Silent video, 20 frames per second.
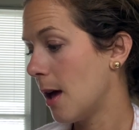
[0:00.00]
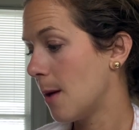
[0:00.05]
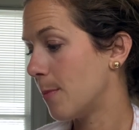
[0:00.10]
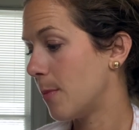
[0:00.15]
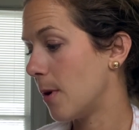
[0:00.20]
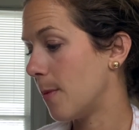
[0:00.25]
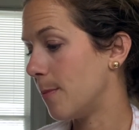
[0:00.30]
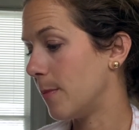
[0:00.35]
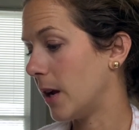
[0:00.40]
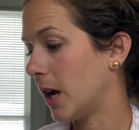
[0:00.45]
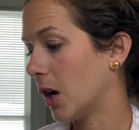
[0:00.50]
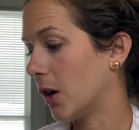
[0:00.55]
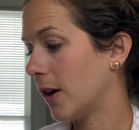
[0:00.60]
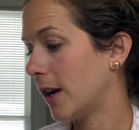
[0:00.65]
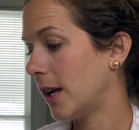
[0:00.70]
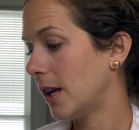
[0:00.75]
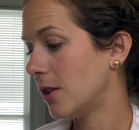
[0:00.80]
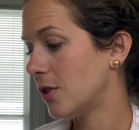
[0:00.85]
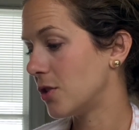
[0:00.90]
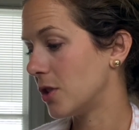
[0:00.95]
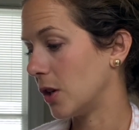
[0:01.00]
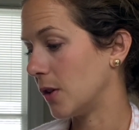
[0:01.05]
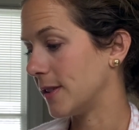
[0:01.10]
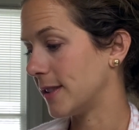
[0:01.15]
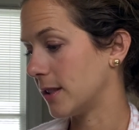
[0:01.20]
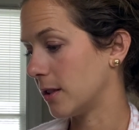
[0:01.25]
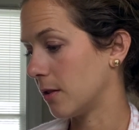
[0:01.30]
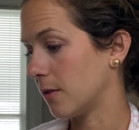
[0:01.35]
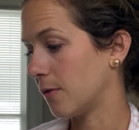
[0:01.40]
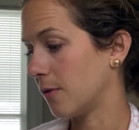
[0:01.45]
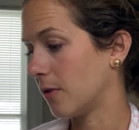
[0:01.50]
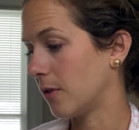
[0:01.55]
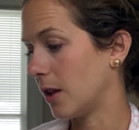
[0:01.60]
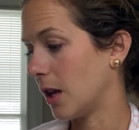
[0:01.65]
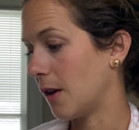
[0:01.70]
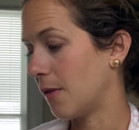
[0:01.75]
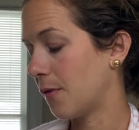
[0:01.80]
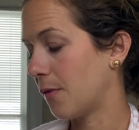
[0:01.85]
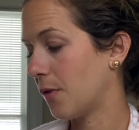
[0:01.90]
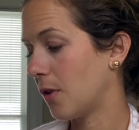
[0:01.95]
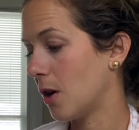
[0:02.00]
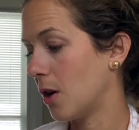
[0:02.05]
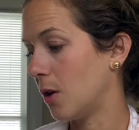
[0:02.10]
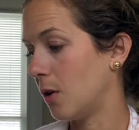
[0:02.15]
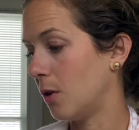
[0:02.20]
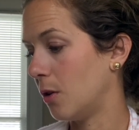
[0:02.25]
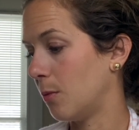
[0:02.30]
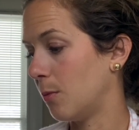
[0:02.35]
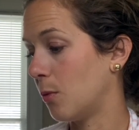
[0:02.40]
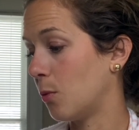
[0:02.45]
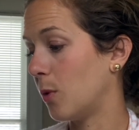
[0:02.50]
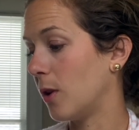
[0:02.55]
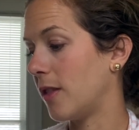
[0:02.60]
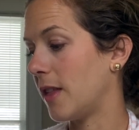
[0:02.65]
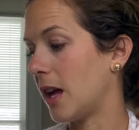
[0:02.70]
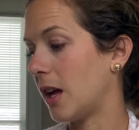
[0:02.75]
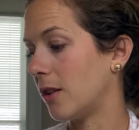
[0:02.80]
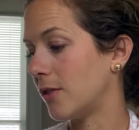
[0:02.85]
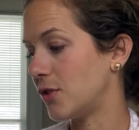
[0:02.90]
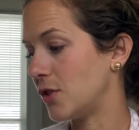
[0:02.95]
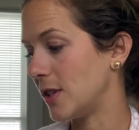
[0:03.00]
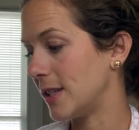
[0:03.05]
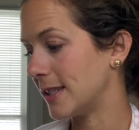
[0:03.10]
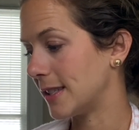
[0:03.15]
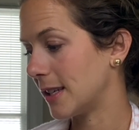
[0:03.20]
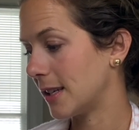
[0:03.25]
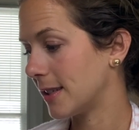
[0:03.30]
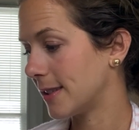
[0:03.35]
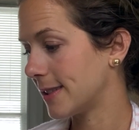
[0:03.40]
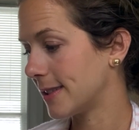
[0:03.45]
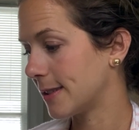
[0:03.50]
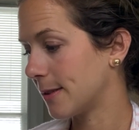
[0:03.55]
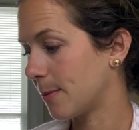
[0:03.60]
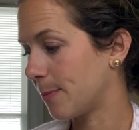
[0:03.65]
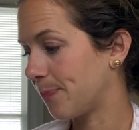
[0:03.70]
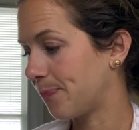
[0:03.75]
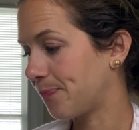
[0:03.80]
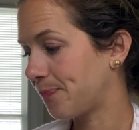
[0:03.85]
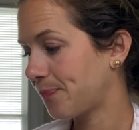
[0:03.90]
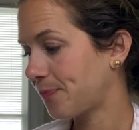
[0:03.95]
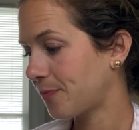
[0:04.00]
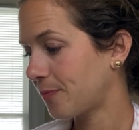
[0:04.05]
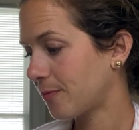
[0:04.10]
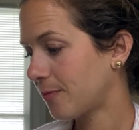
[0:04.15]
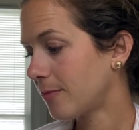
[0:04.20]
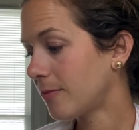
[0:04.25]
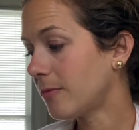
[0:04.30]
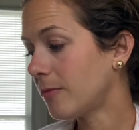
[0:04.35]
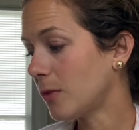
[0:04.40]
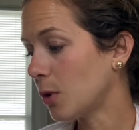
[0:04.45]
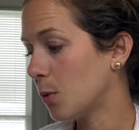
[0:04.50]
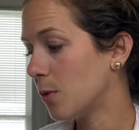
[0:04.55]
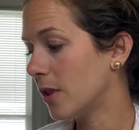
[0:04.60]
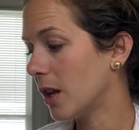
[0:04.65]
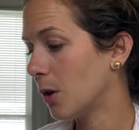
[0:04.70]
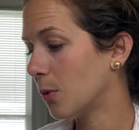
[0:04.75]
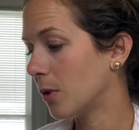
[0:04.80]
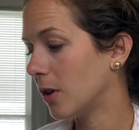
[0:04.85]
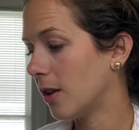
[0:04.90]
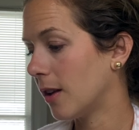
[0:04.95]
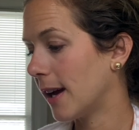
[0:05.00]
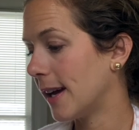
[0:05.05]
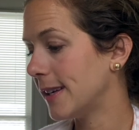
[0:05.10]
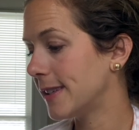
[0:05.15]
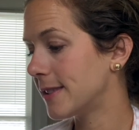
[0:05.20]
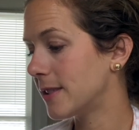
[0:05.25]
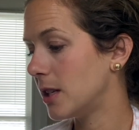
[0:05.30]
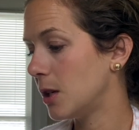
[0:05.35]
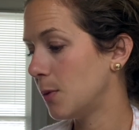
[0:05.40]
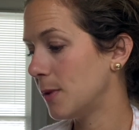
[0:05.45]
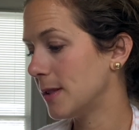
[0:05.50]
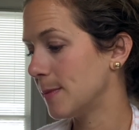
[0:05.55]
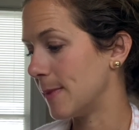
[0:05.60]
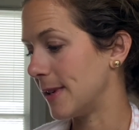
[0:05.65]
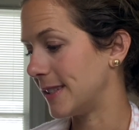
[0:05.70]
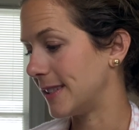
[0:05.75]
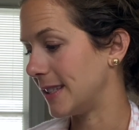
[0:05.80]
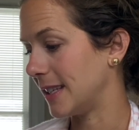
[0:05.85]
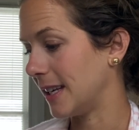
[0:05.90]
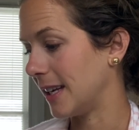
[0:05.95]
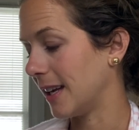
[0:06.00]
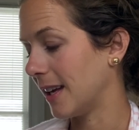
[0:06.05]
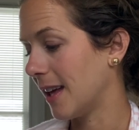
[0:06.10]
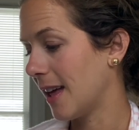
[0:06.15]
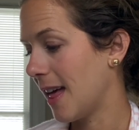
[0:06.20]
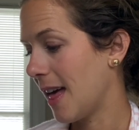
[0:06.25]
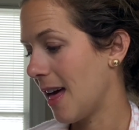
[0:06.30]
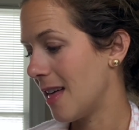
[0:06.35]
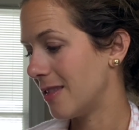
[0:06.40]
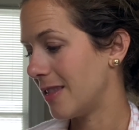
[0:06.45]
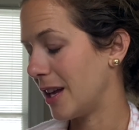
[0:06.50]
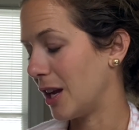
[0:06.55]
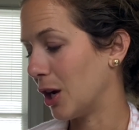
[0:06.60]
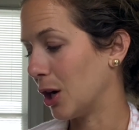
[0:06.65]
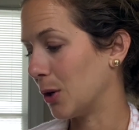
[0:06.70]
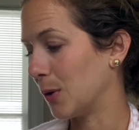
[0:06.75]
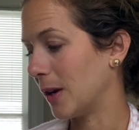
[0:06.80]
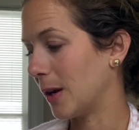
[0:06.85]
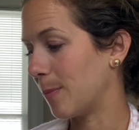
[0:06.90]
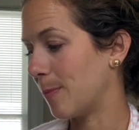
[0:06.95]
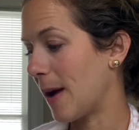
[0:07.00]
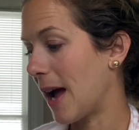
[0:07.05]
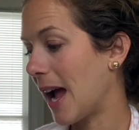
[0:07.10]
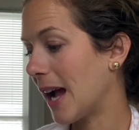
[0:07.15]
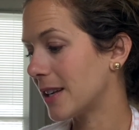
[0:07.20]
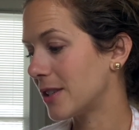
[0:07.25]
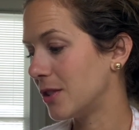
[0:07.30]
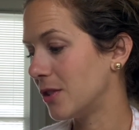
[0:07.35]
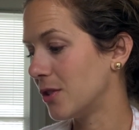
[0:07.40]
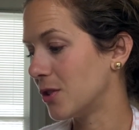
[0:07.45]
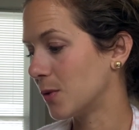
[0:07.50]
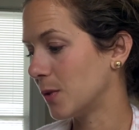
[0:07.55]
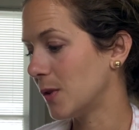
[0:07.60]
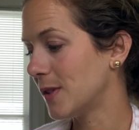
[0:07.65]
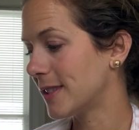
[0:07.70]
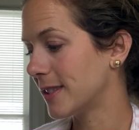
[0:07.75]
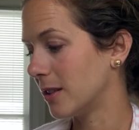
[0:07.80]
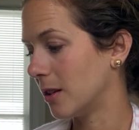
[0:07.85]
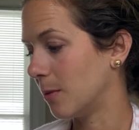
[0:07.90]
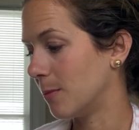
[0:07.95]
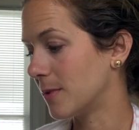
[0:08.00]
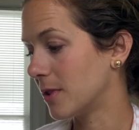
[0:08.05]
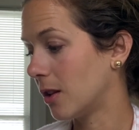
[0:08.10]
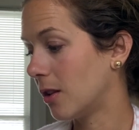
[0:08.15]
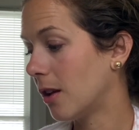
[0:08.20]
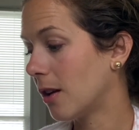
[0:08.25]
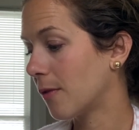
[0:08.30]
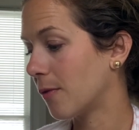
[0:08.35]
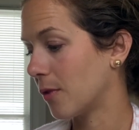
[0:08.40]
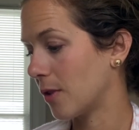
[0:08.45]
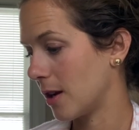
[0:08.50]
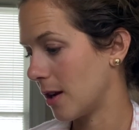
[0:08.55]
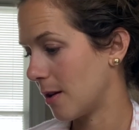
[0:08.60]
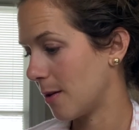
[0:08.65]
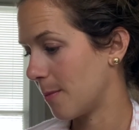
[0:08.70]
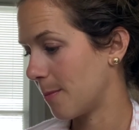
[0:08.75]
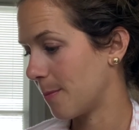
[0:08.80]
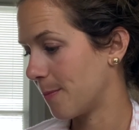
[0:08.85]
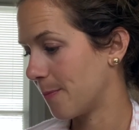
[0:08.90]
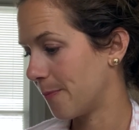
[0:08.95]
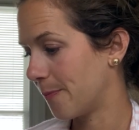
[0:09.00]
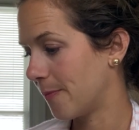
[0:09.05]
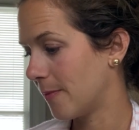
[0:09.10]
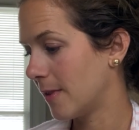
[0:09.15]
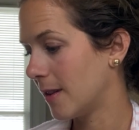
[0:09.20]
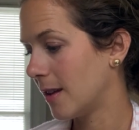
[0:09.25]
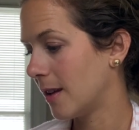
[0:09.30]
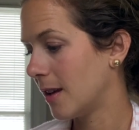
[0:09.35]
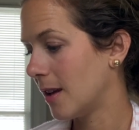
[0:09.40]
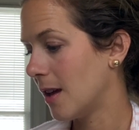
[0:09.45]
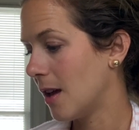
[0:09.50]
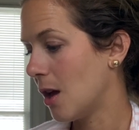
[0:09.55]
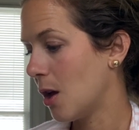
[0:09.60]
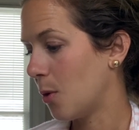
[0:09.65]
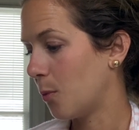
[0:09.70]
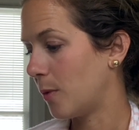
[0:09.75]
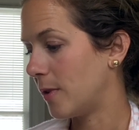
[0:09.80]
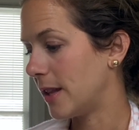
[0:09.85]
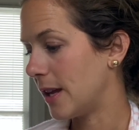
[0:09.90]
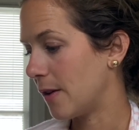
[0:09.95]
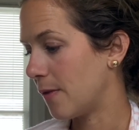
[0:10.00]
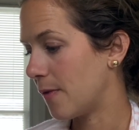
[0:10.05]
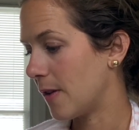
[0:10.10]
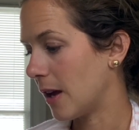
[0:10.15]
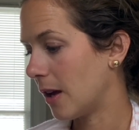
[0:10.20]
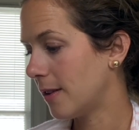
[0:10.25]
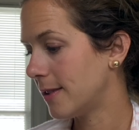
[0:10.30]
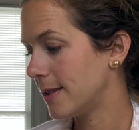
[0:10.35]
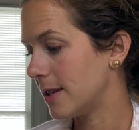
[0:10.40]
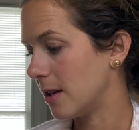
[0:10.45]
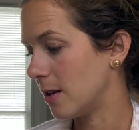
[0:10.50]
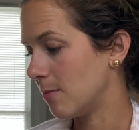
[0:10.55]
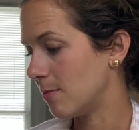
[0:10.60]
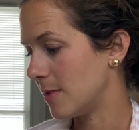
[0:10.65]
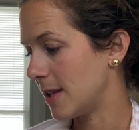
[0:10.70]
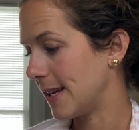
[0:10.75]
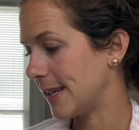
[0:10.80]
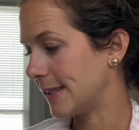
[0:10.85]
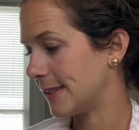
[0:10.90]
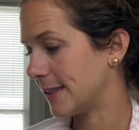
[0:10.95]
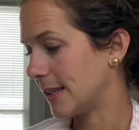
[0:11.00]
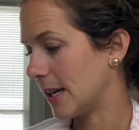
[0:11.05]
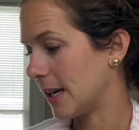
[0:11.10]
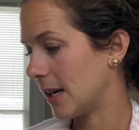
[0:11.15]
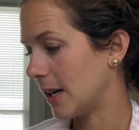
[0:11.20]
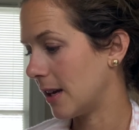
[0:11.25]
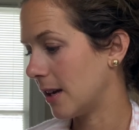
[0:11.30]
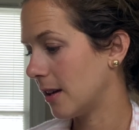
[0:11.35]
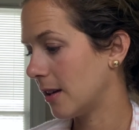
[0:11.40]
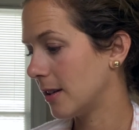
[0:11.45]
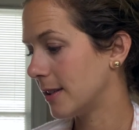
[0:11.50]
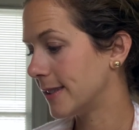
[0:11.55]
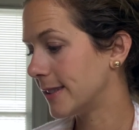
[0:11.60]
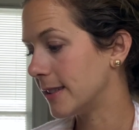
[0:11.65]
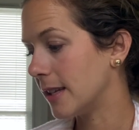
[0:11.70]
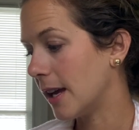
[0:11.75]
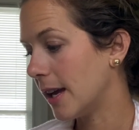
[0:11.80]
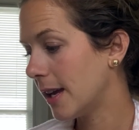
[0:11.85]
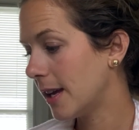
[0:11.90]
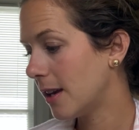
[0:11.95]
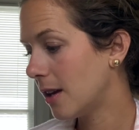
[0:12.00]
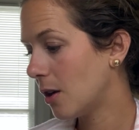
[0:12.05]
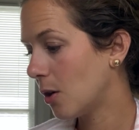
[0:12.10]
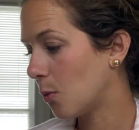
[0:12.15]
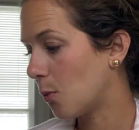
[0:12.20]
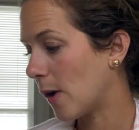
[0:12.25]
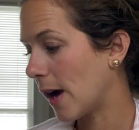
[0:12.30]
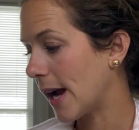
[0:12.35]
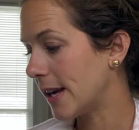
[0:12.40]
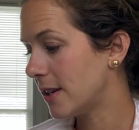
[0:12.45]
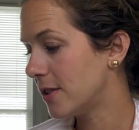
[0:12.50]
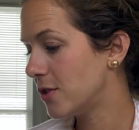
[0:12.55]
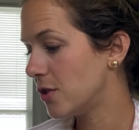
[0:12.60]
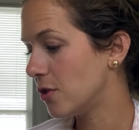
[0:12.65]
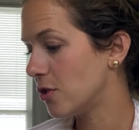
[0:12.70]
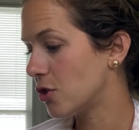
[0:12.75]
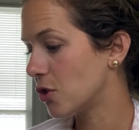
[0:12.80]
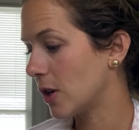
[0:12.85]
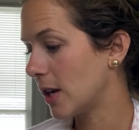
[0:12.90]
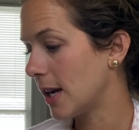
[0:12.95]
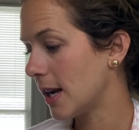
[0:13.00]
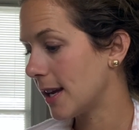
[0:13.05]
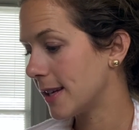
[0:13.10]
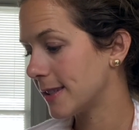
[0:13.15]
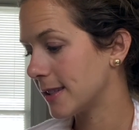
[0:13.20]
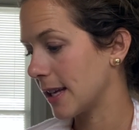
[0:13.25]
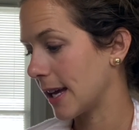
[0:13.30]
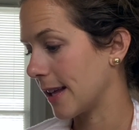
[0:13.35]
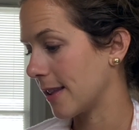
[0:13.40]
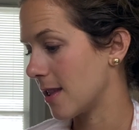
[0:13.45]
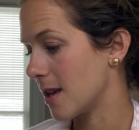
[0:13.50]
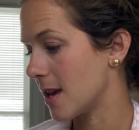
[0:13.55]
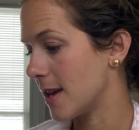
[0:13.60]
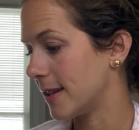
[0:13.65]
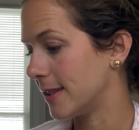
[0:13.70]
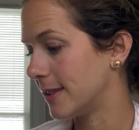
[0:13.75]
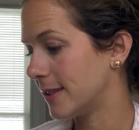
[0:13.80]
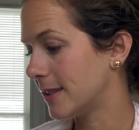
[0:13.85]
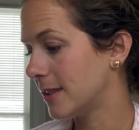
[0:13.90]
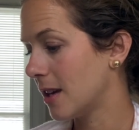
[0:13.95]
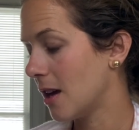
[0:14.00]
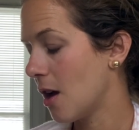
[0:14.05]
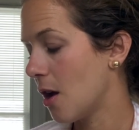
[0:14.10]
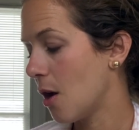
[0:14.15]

But Mary and Joseph left for home without Jesus. When they realized he was missing, they hurried back to Jerusalem to look for him. When they found him, they said, Son, why did you treat us like this?